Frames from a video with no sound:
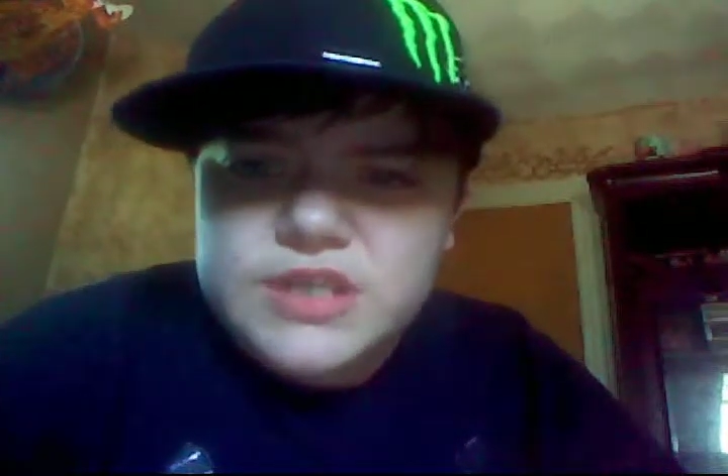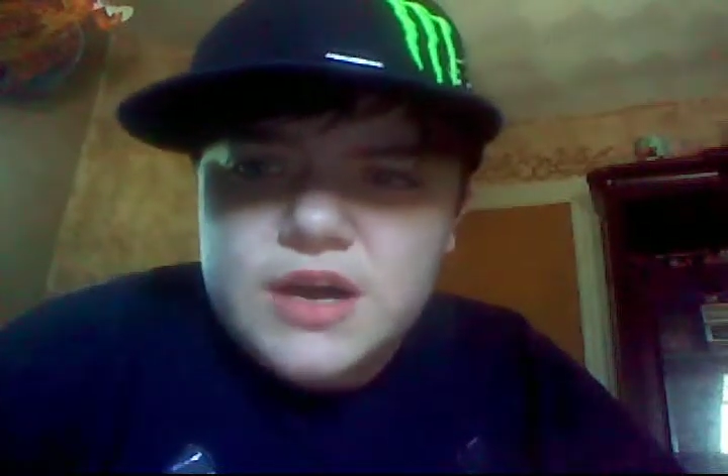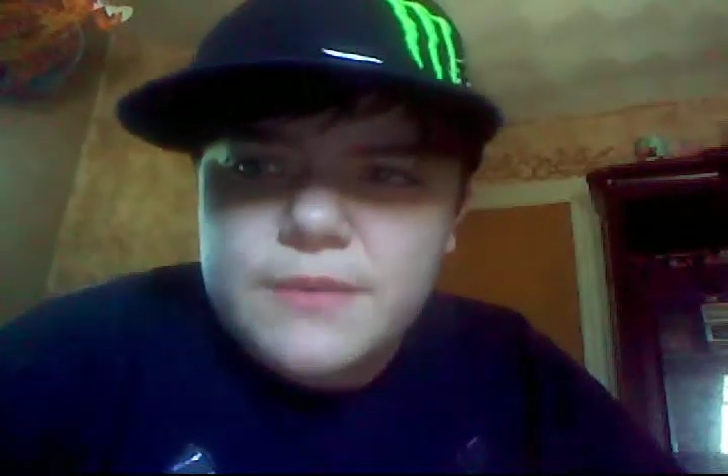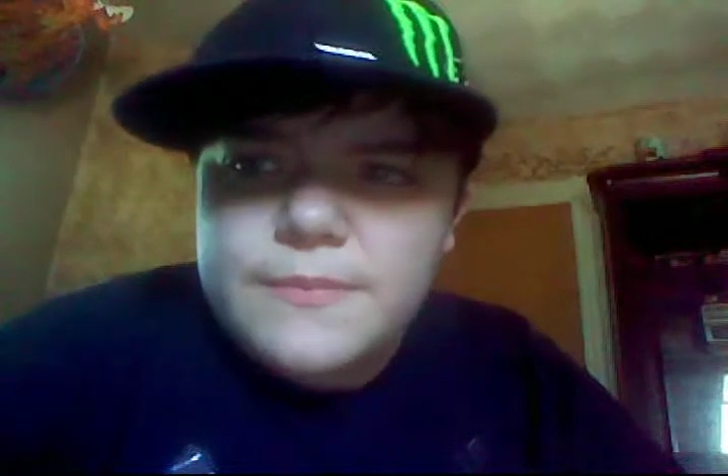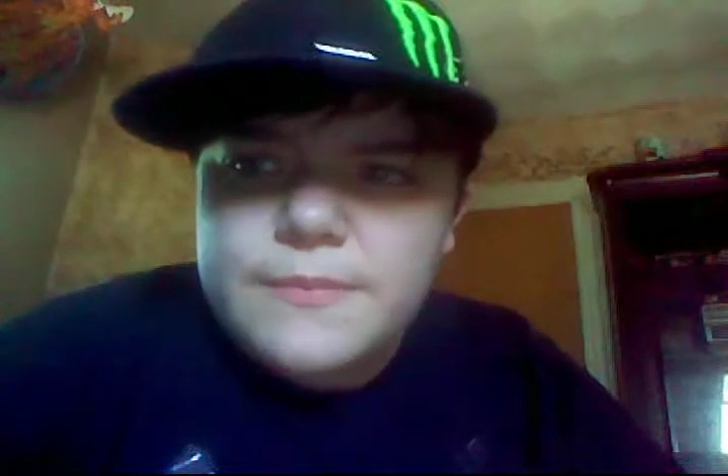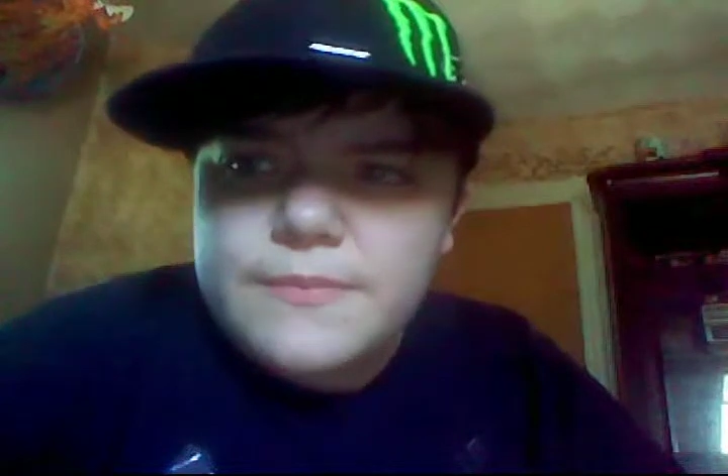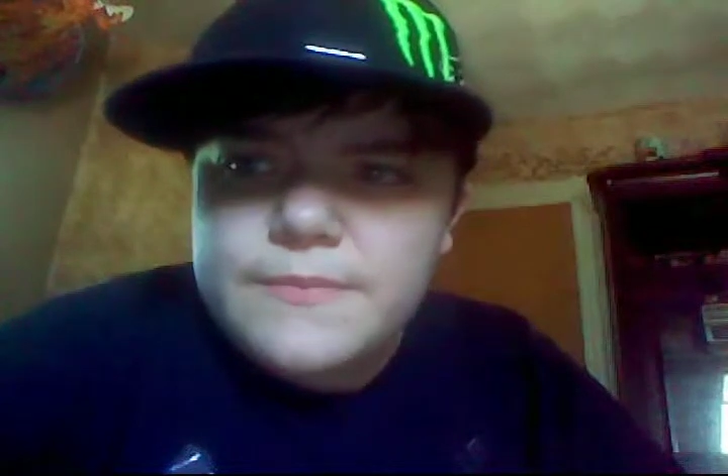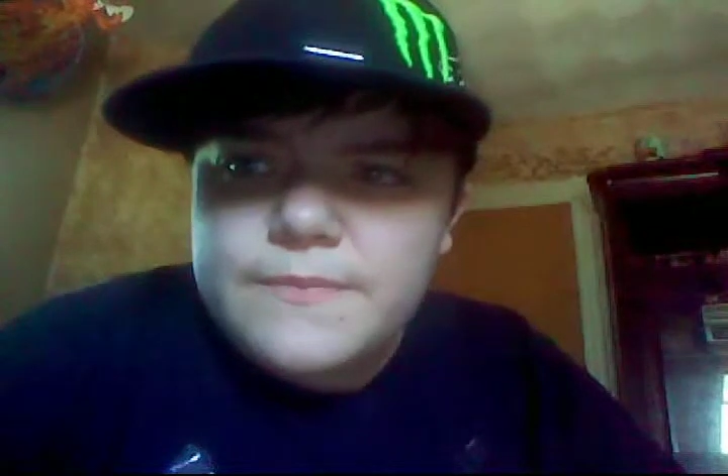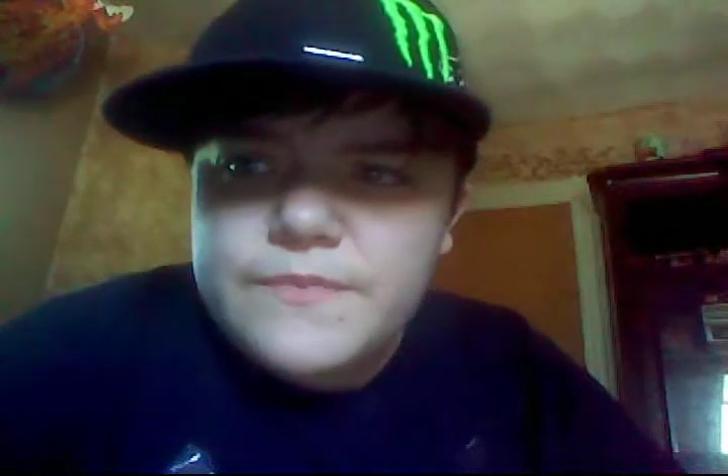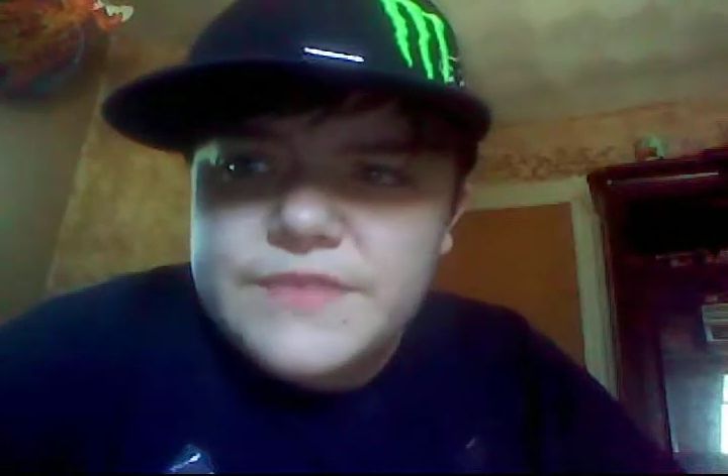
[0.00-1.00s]

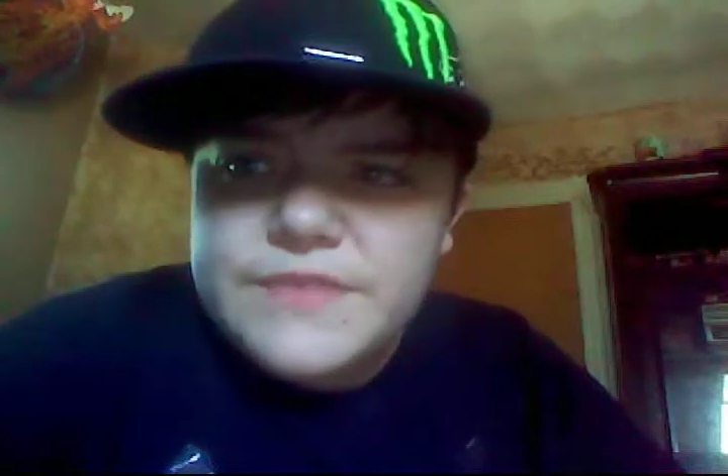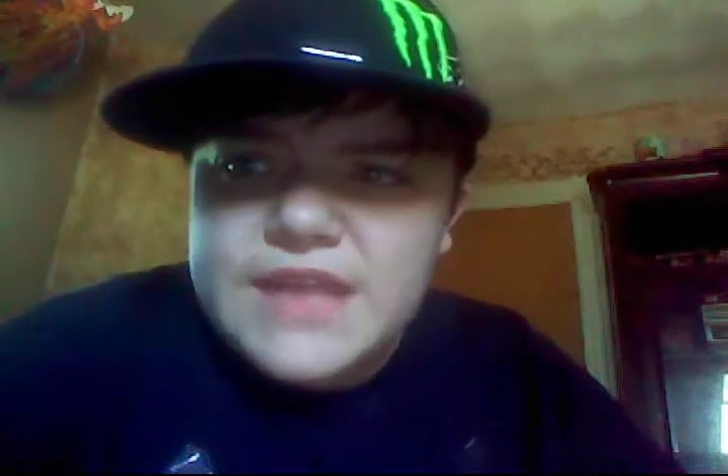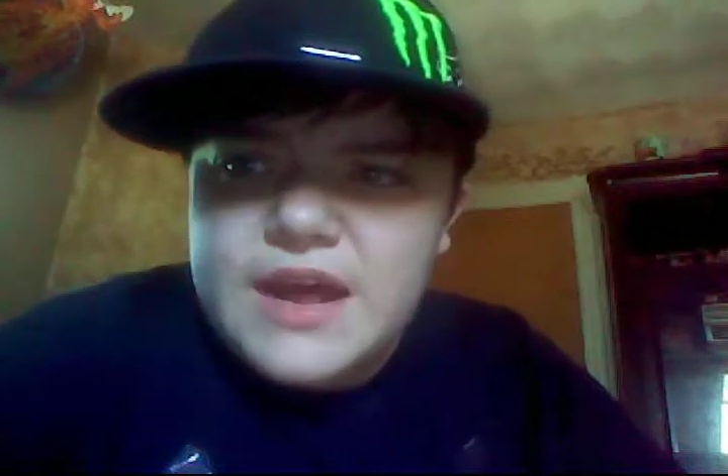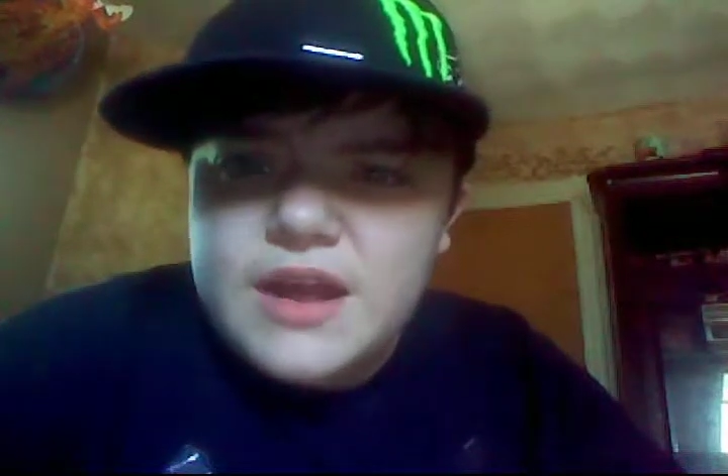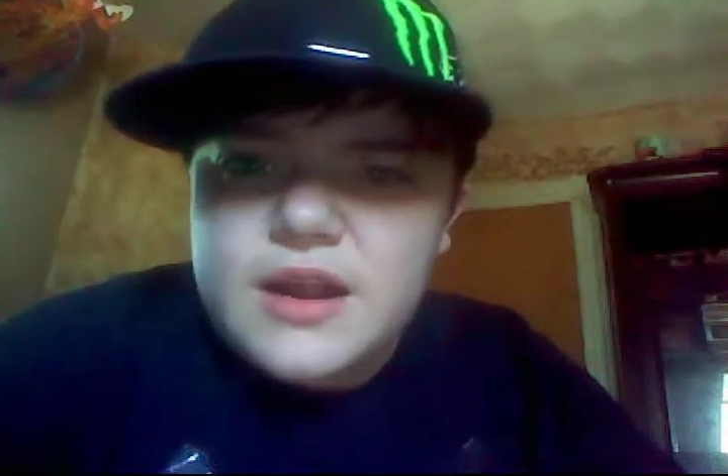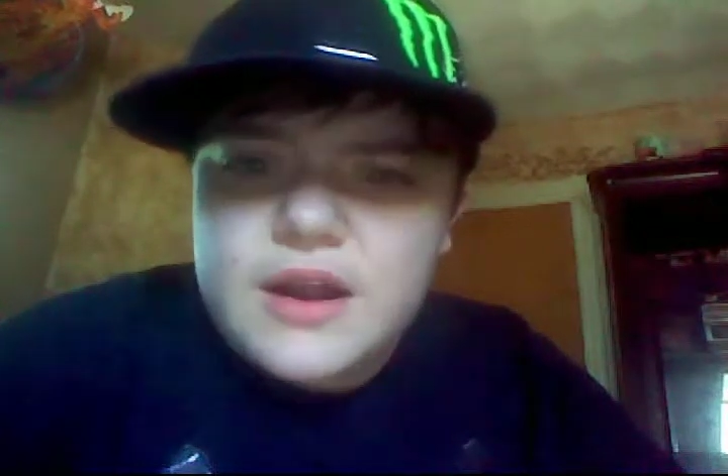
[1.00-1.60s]
that